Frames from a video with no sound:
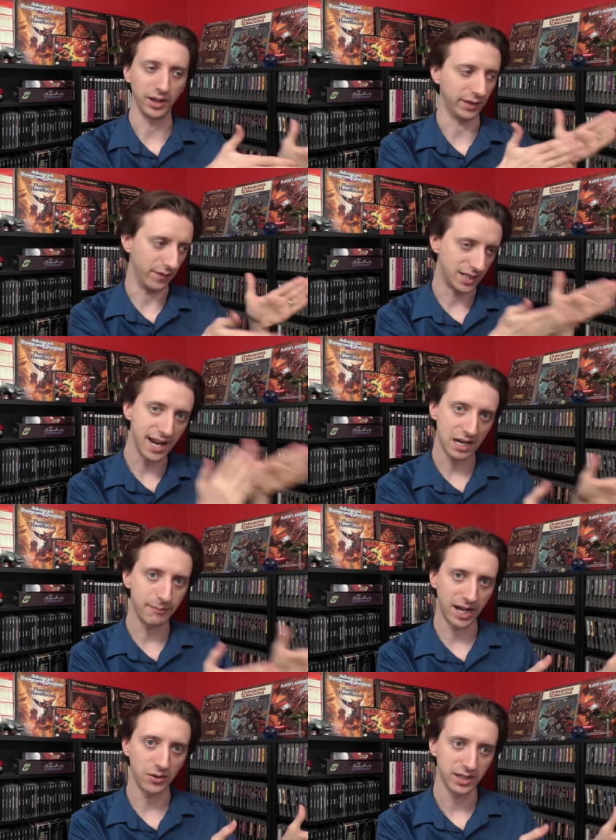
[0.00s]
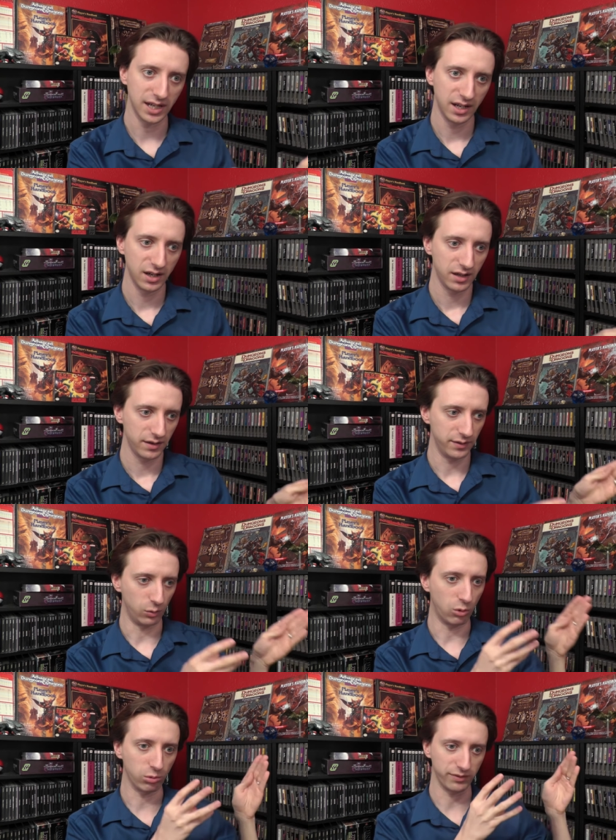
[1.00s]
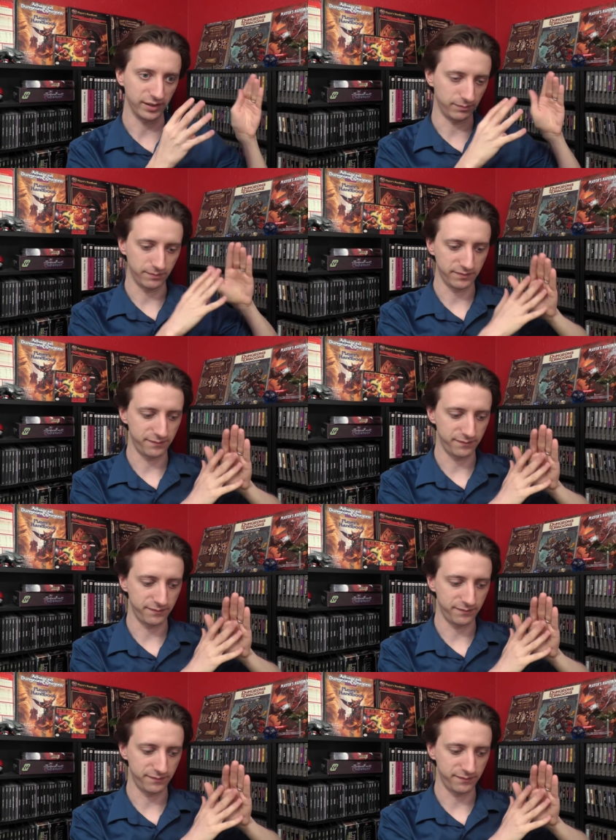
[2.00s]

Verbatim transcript: Like, if they take him out, the